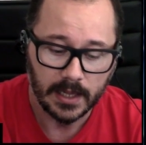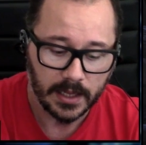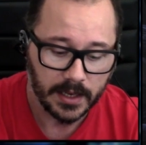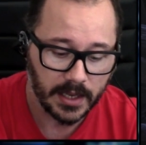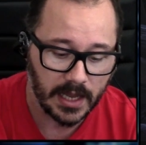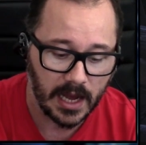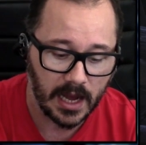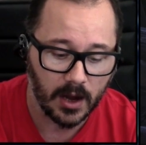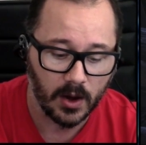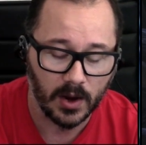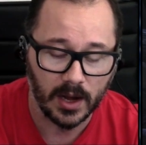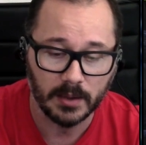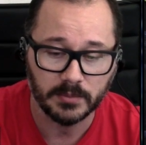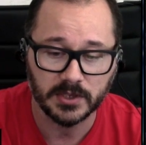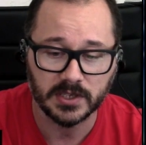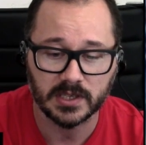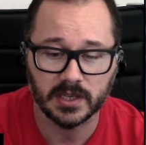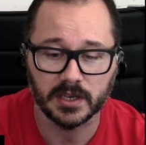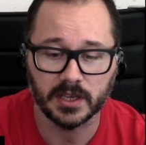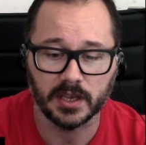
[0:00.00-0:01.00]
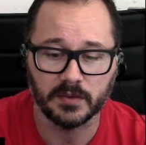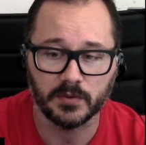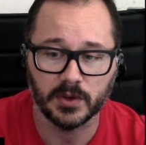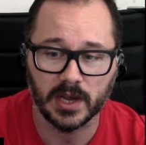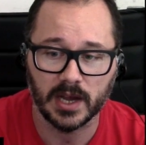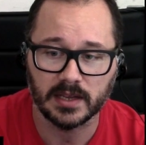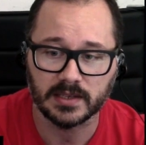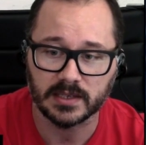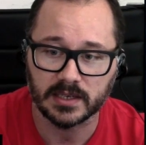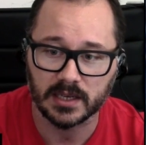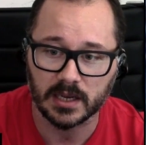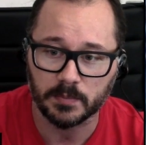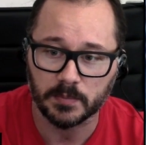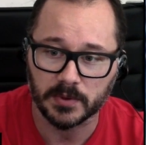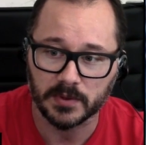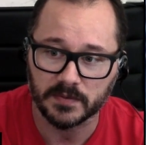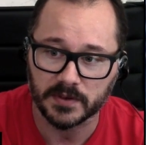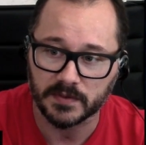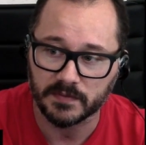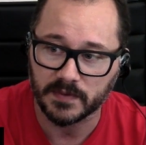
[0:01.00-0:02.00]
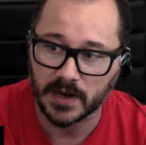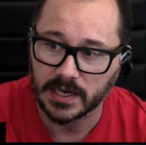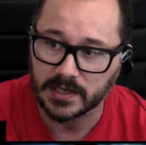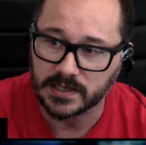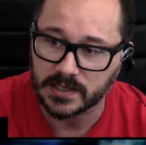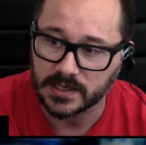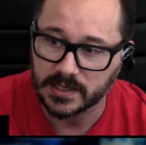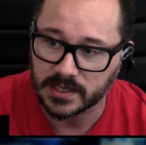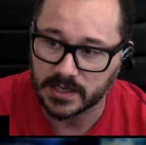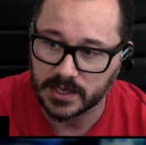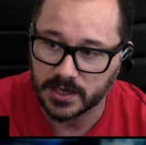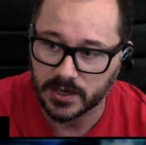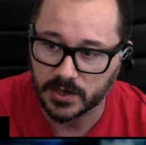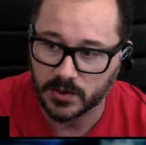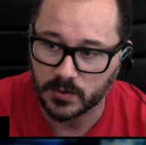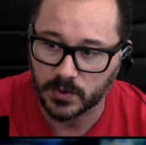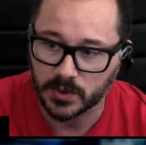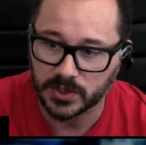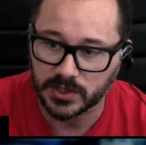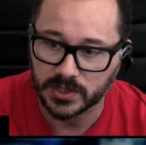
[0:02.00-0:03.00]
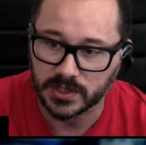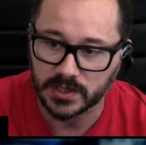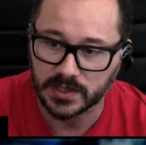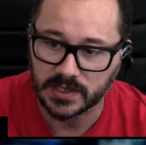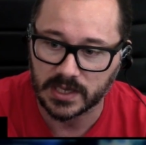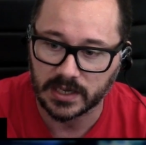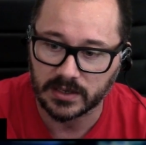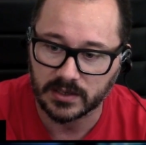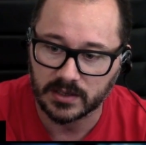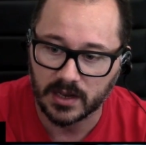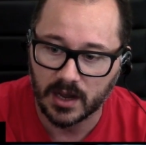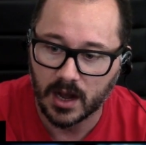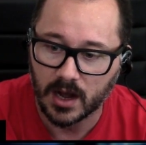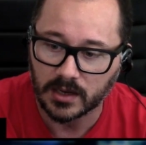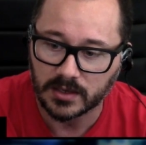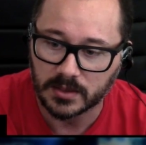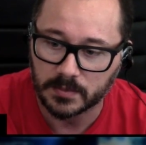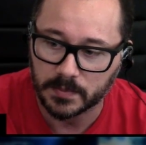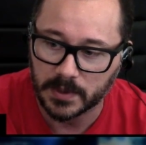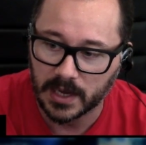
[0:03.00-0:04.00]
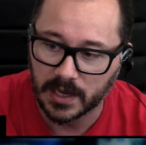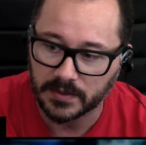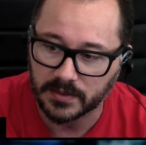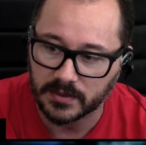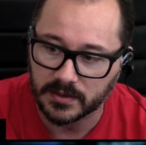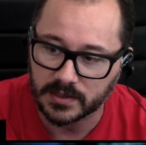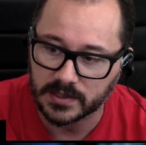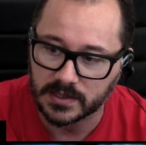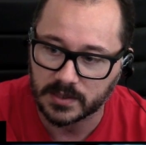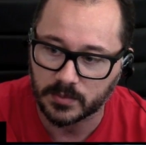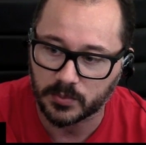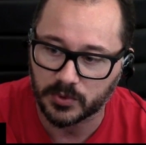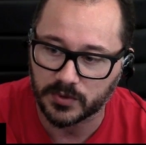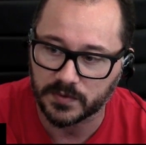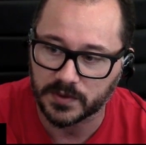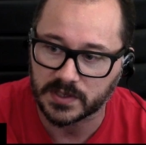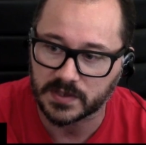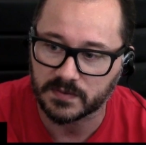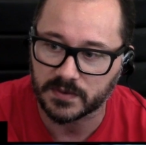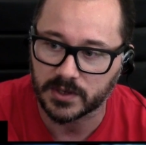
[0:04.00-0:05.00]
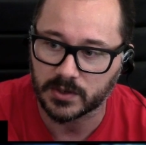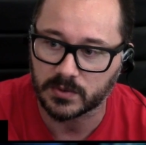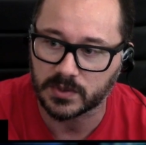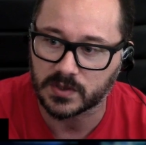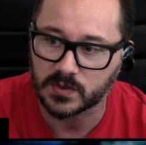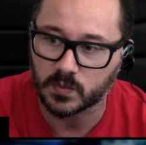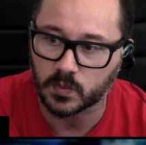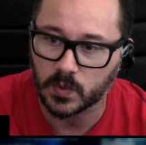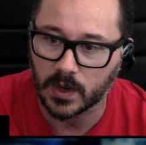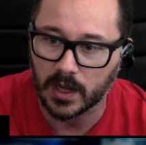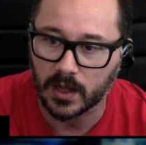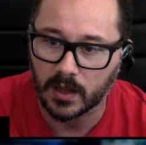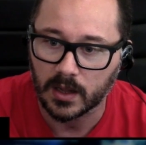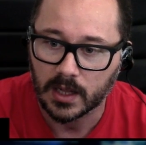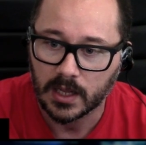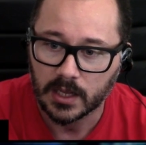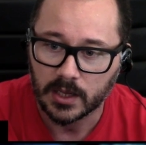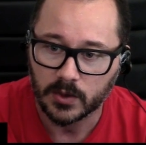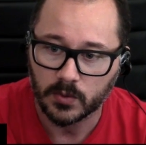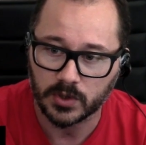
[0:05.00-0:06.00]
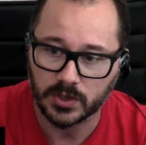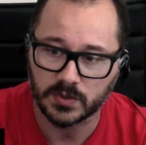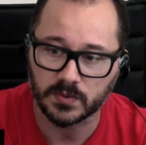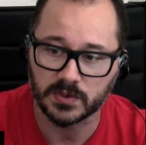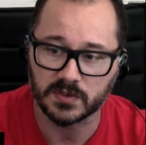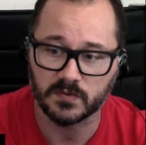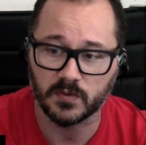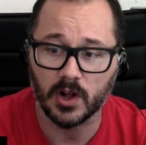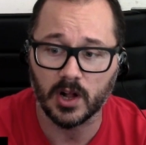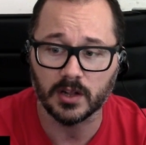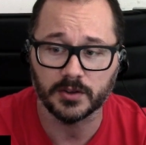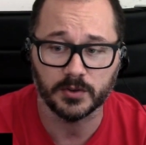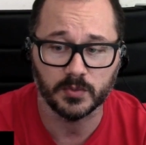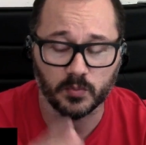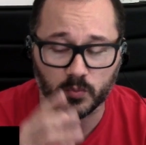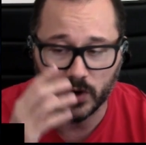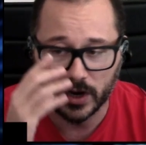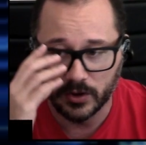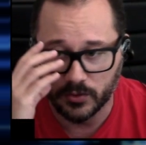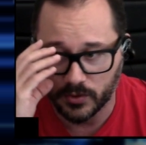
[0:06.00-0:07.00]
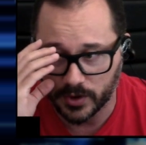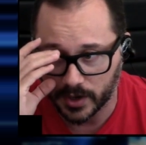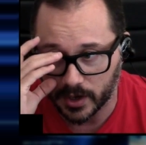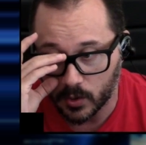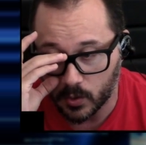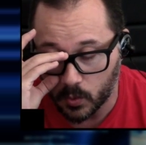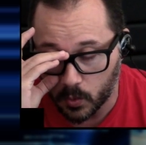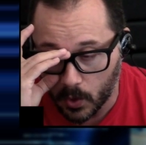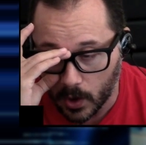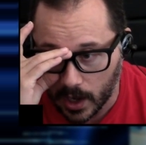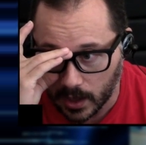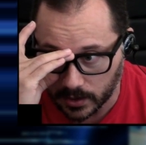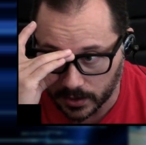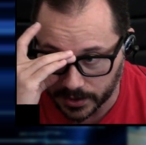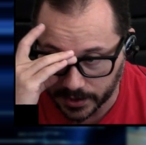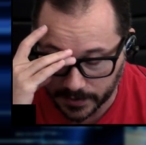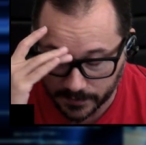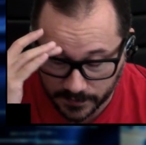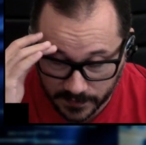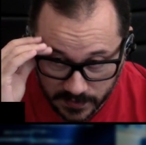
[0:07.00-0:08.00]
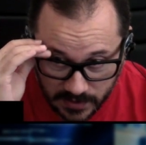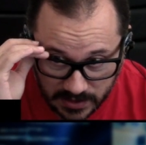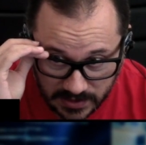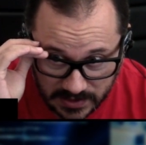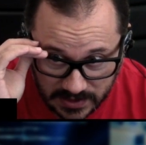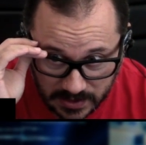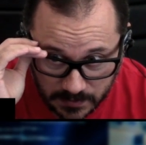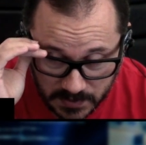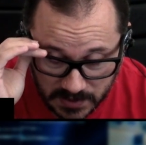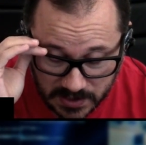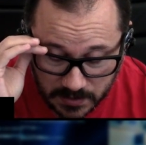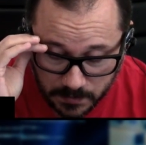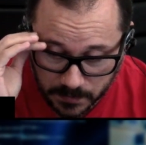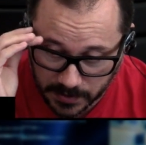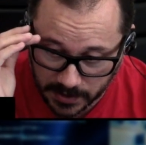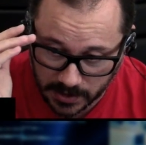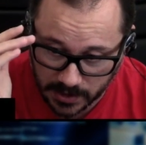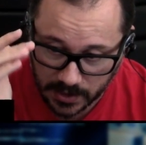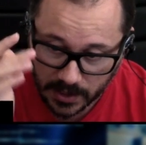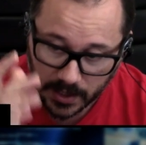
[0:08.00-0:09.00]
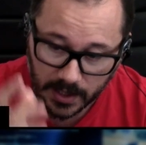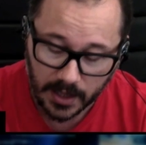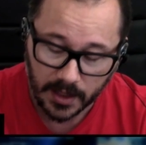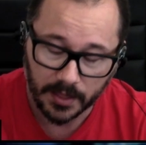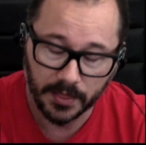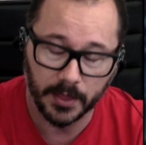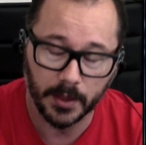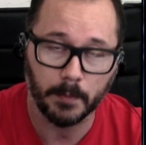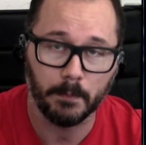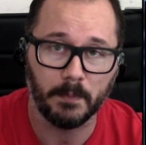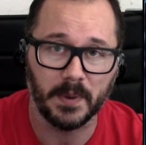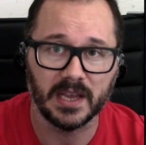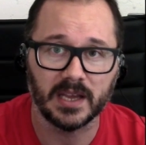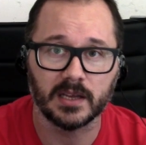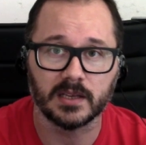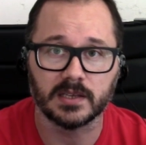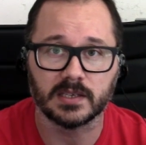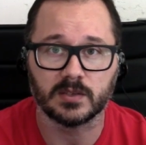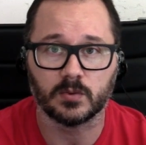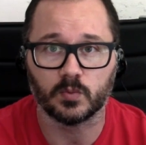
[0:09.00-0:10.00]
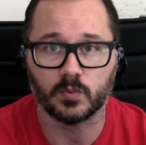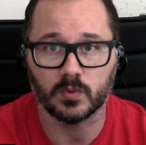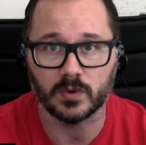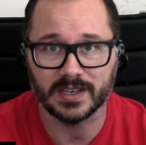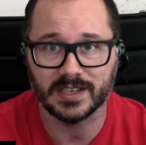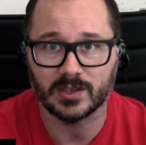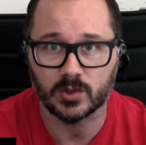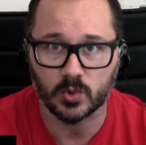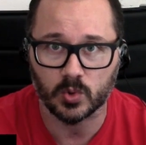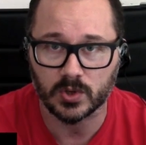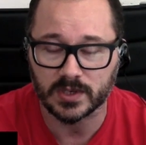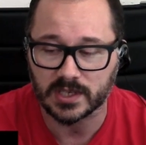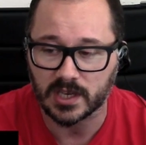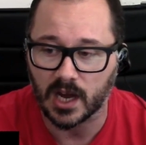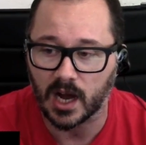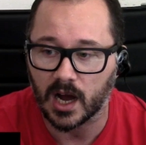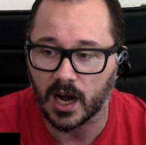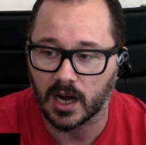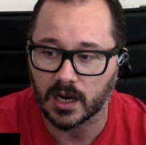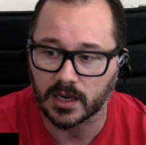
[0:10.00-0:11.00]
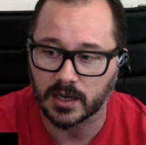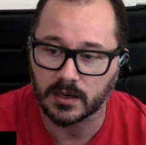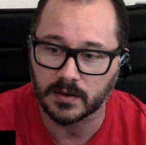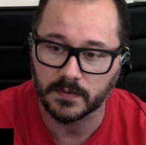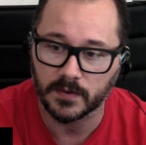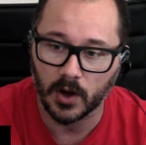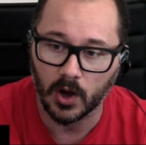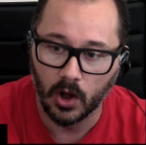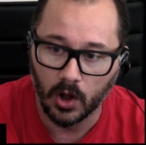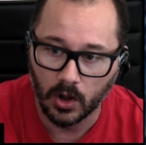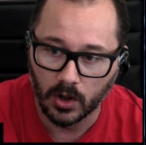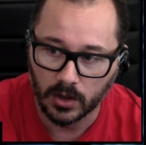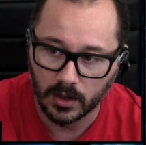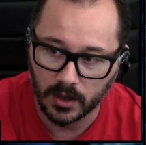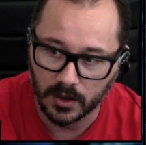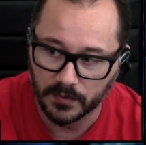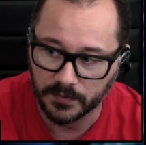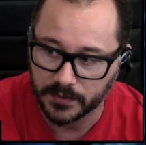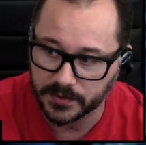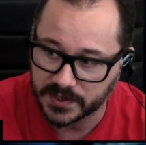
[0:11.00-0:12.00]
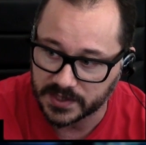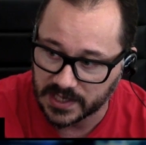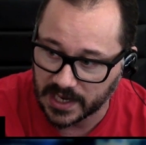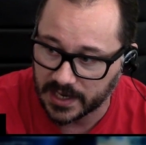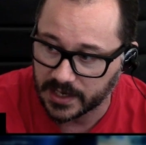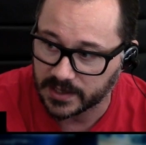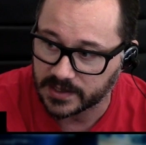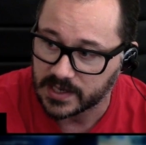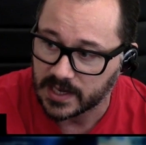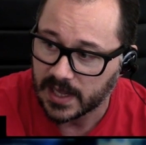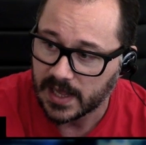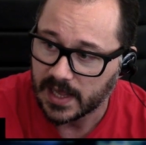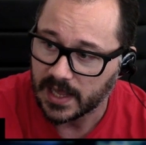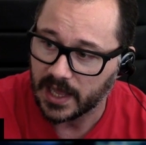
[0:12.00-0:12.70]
Now, I'm just going to give you guys a couple of advices here, which is, I talked about this in the previous video as well, which was volume rendering quality. This seems to be the biggest resource hog of all of the settings.